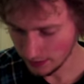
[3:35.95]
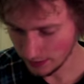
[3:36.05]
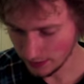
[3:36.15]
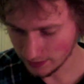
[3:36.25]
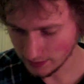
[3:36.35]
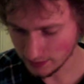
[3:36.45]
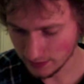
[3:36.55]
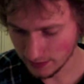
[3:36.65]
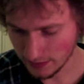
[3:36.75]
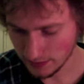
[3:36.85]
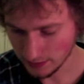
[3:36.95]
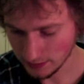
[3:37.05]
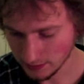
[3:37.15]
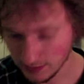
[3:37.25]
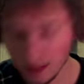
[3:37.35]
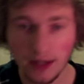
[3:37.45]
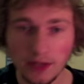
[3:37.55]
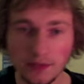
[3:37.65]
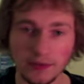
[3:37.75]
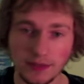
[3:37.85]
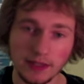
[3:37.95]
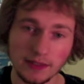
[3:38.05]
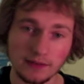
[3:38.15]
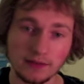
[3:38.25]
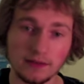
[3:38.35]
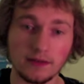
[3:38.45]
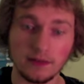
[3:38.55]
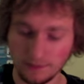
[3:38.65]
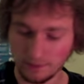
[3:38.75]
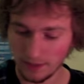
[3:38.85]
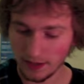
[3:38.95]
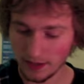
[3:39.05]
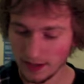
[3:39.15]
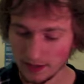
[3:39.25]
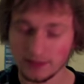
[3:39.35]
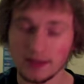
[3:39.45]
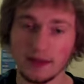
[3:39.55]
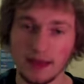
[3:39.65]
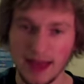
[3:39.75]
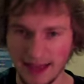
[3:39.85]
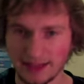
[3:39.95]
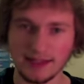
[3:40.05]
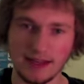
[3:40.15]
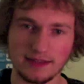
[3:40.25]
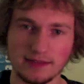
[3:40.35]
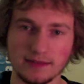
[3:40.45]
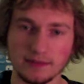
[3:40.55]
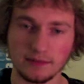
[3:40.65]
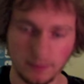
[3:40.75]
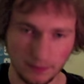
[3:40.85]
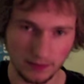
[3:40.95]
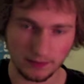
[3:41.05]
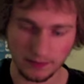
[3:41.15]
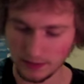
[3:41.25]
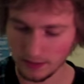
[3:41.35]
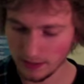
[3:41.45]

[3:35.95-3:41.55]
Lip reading: is the Slaanesh one, the Icon of Excess. Pardon me.